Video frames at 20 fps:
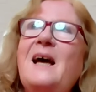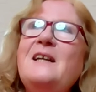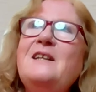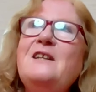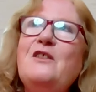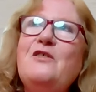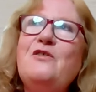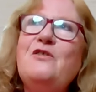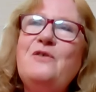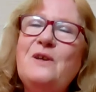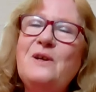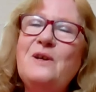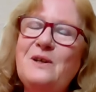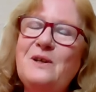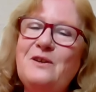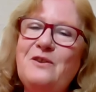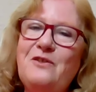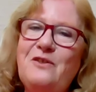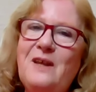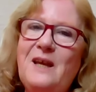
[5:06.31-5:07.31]
And the
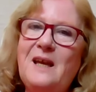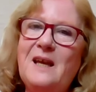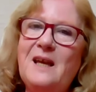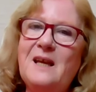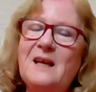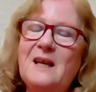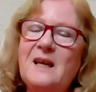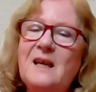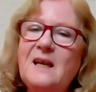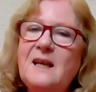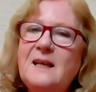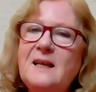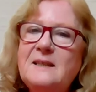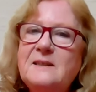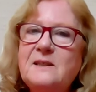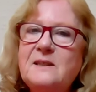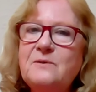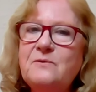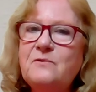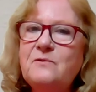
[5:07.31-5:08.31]
third thing
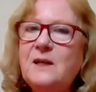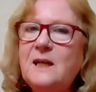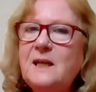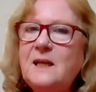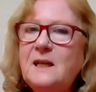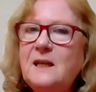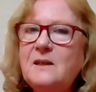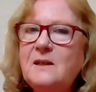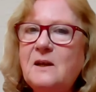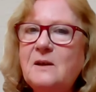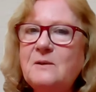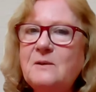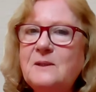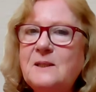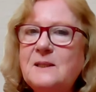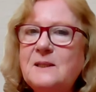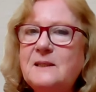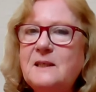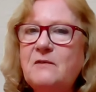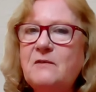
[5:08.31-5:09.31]
is to really
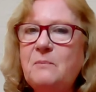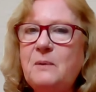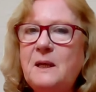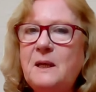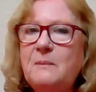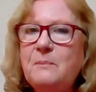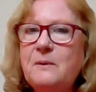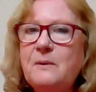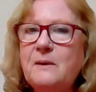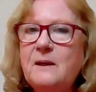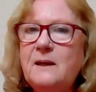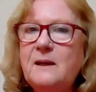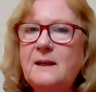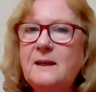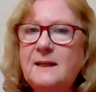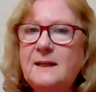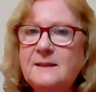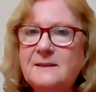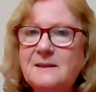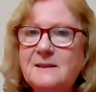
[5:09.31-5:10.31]
notice if people
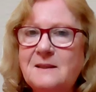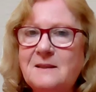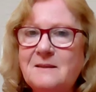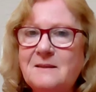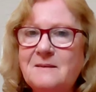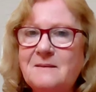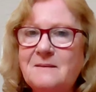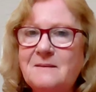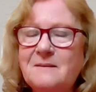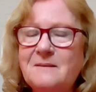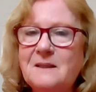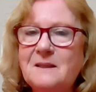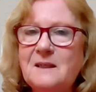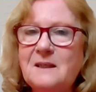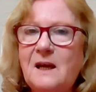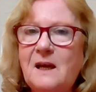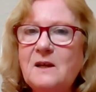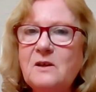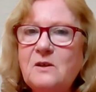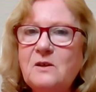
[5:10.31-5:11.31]
listen.
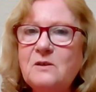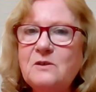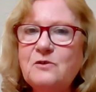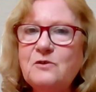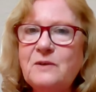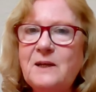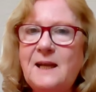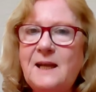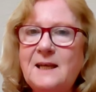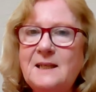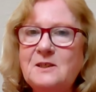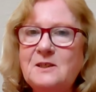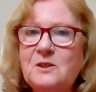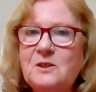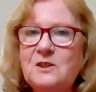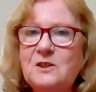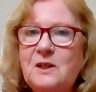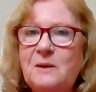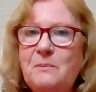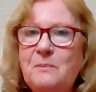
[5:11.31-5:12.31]
A good
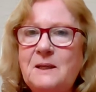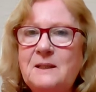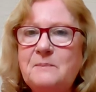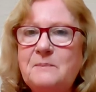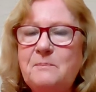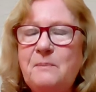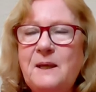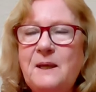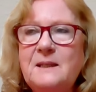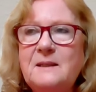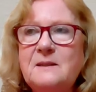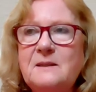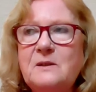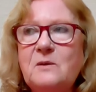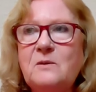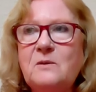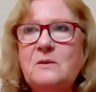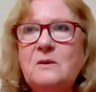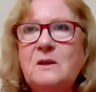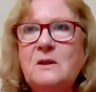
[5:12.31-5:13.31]
relationship is based
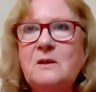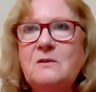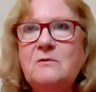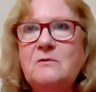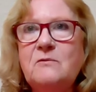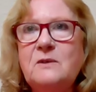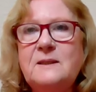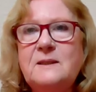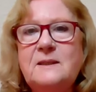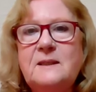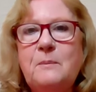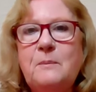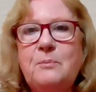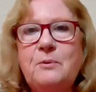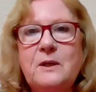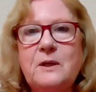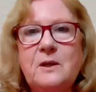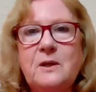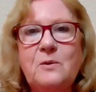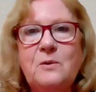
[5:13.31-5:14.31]
on
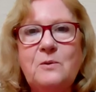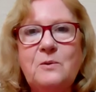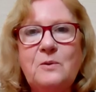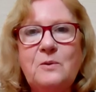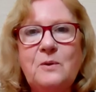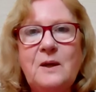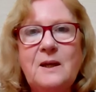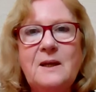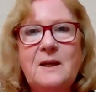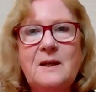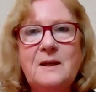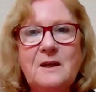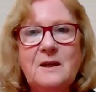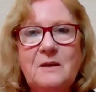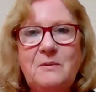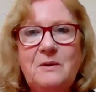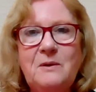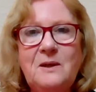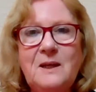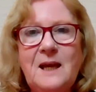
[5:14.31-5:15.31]
reciprocal
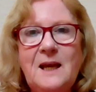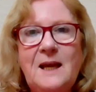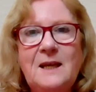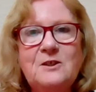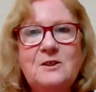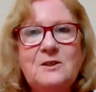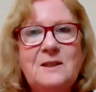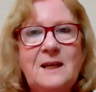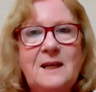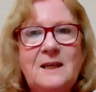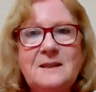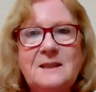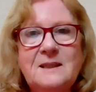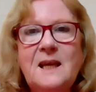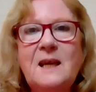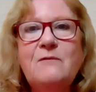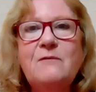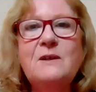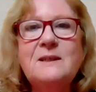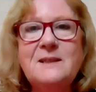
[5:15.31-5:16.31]
communication, that is
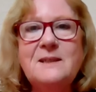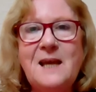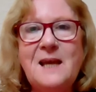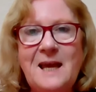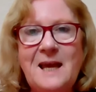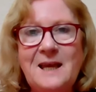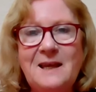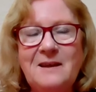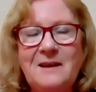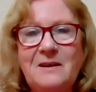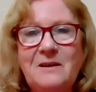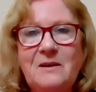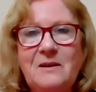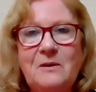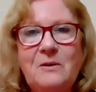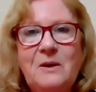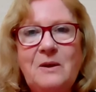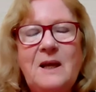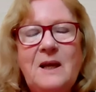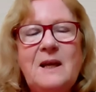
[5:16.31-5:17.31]
give and take, you
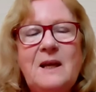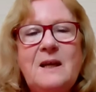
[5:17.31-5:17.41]
know,